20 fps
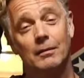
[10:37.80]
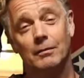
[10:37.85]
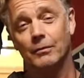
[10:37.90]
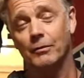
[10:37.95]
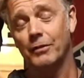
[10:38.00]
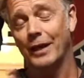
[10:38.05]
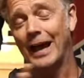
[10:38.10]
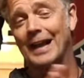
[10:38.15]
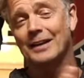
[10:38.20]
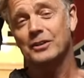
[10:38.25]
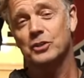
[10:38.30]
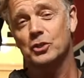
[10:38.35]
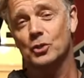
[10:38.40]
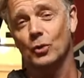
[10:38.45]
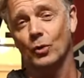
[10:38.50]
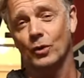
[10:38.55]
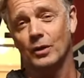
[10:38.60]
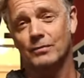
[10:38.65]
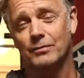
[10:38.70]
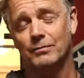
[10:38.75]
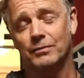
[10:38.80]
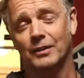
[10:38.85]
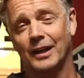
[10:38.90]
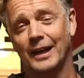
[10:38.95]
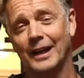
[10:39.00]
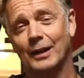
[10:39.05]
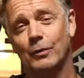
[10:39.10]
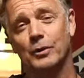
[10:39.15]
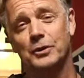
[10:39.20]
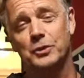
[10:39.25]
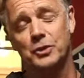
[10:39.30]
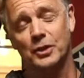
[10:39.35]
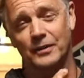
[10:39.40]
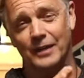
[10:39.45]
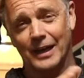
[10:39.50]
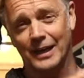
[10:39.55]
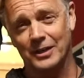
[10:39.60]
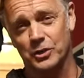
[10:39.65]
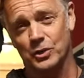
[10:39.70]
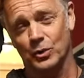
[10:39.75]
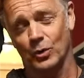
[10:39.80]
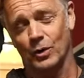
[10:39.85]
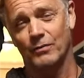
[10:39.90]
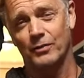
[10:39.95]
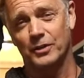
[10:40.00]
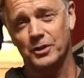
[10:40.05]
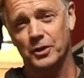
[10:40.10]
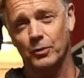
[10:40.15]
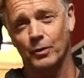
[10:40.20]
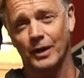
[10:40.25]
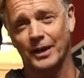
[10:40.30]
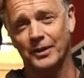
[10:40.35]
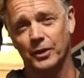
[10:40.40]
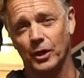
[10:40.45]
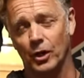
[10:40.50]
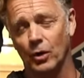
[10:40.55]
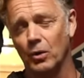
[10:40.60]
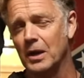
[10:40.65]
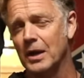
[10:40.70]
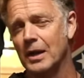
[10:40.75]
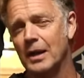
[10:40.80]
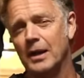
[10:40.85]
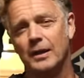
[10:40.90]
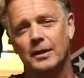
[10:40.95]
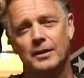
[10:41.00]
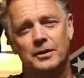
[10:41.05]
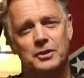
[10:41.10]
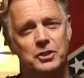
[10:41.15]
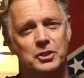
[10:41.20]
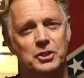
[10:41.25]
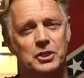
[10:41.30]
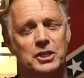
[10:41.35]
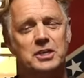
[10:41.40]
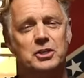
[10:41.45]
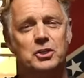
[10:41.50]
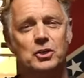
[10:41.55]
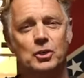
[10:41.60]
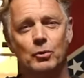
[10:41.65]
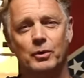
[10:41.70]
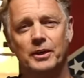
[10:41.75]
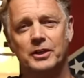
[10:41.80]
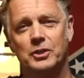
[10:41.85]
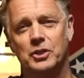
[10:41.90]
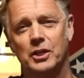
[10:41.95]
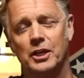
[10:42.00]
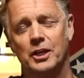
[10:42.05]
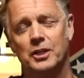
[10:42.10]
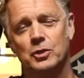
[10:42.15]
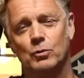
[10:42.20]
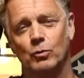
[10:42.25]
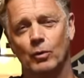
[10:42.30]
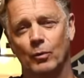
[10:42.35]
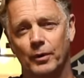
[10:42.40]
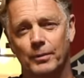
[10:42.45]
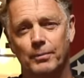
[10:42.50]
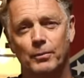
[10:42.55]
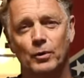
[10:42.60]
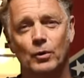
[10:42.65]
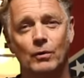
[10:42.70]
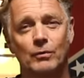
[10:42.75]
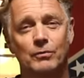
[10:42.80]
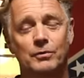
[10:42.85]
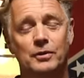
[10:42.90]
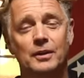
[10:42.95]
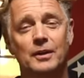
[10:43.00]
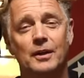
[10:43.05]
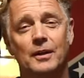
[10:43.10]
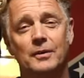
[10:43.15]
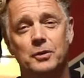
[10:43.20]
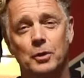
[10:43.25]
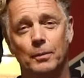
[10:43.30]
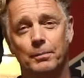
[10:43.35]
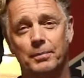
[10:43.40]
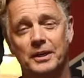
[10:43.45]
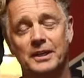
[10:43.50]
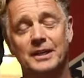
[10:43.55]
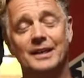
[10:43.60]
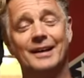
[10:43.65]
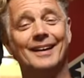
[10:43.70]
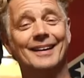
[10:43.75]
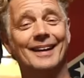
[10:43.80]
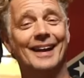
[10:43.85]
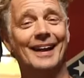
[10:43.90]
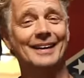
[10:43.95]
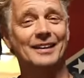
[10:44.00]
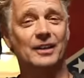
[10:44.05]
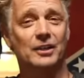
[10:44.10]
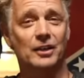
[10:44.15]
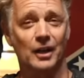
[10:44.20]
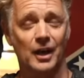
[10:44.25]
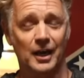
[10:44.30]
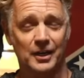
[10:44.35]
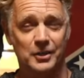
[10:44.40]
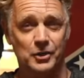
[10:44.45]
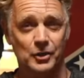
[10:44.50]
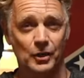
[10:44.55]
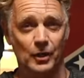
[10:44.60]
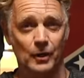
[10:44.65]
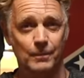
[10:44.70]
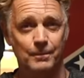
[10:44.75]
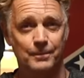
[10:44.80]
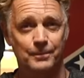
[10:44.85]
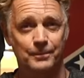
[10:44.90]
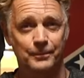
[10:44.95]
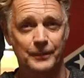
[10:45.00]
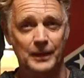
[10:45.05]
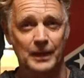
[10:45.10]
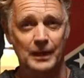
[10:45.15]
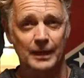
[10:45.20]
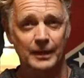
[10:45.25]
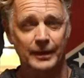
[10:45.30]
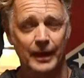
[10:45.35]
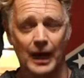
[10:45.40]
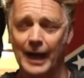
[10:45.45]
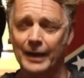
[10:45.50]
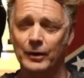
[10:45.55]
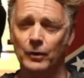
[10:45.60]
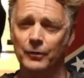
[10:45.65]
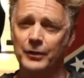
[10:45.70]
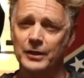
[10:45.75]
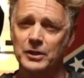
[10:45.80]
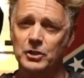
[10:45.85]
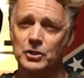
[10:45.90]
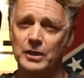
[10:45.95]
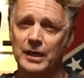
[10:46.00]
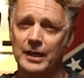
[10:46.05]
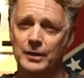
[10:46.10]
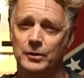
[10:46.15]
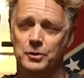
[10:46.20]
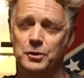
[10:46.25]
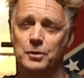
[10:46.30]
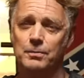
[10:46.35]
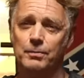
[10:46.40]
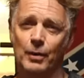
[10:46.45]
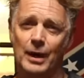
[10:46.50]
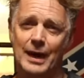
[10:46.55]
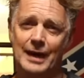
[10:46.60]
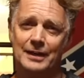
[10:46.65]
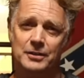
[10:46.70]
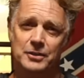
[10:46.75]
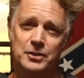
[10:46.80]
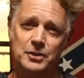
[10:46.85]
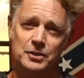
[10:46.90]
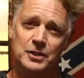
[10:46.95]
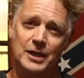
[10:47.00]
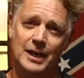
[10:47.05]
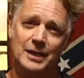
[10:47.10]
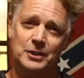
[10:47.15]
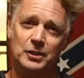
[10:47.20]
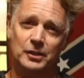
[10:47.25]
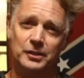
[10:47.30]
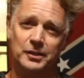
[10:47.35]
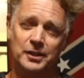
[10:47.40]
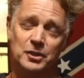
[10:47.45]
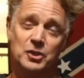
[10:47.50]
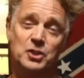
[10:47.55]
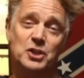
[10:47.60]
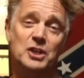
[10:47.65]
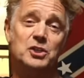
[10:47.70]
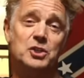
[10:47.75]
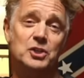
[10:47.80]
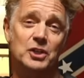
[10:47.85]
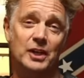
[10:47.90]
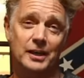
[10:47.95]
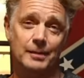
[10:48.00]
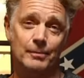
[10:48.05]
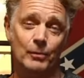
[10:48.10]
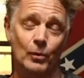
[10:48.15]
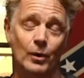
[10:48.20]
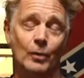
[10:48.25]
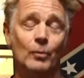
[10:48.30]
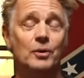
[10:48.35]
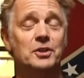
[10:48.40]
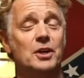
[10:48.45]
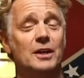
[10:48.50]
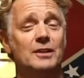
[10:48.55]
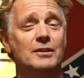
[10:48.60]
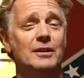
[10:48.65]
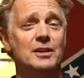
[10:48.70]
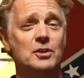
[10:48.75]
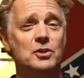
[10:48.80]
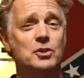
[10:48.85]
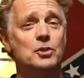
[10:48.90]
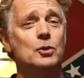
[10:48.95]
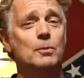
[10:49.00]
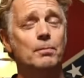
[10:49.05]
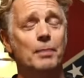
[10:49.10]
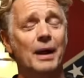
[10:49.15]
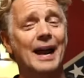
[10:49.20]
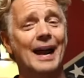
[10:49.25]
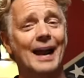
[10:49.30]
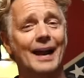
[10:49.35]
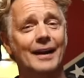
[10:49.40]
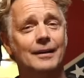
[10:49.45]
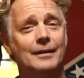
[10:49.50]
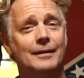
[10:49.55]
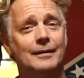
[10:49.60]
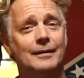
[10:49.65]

That sort of language and that sort of innuendo ceased to exist when we moved to be an 8 o'clock show. Now, I don't think standards and practices actually exists anymore, which I think is too bad.